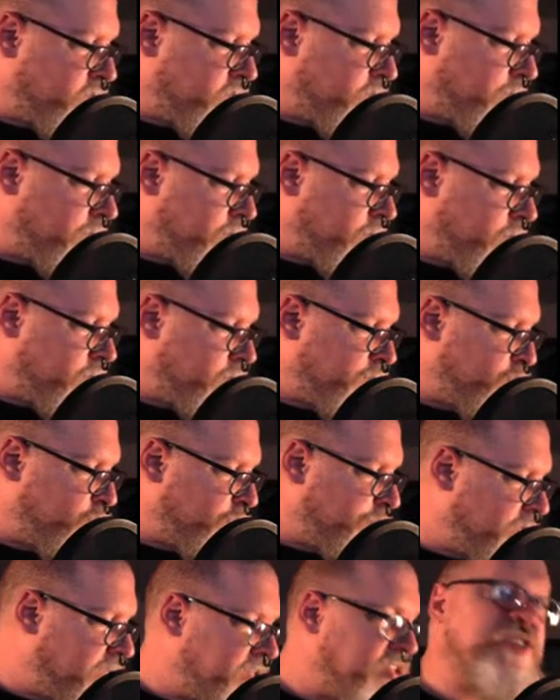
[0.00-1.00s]
Bill
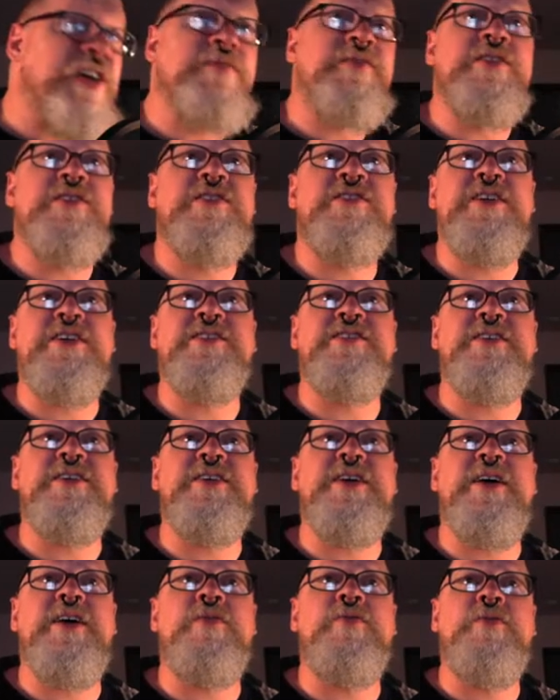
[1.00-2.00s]

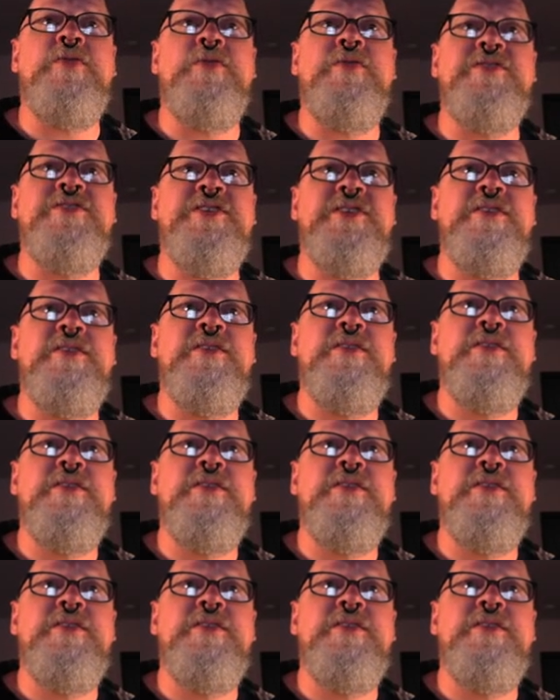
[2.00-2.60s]
2768. Where is it?